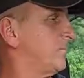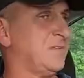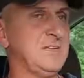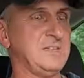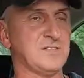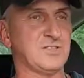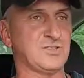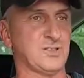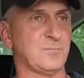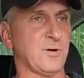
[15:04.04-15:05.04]
these
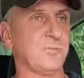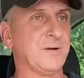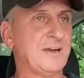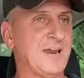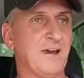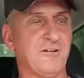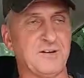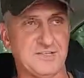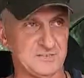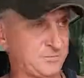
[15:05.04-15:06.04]
suburban
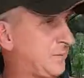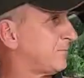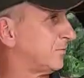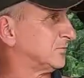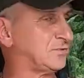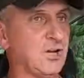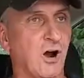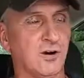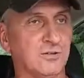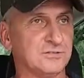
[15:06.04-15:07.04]
areas, people's
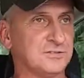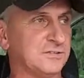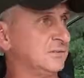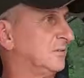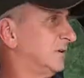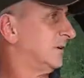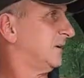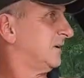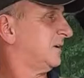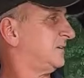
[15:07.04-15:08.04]
yards,
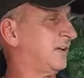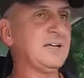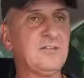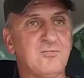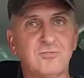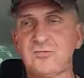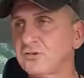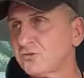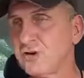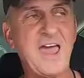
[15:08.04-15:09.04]
and digging through
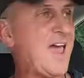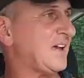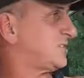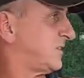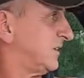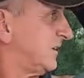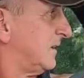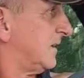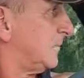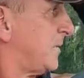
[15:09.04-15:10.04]
their trash, and
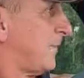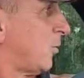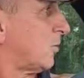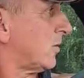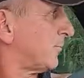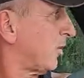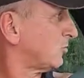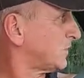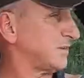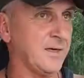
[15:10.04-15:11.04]
people were
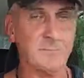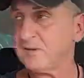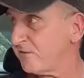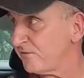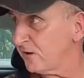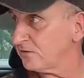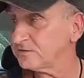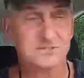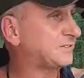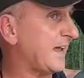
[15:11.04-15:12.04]
approaching them and they felt
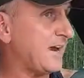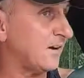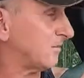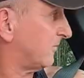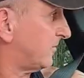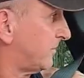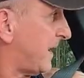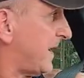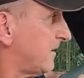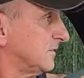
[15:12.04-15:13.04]
scared of the
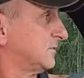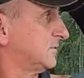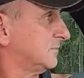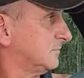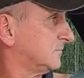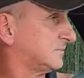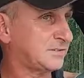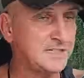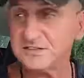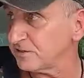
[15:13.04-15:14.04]
bears.
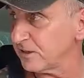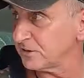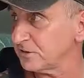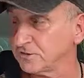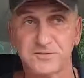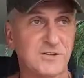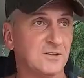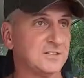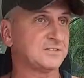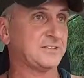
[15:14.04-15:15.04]
City slickers
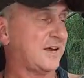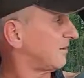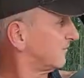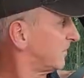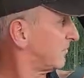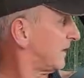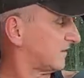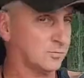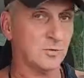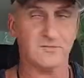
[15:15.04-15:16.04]
feeling scared of the
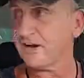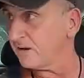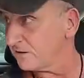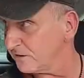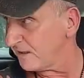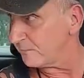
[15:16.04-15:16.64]
bears. Where have I heard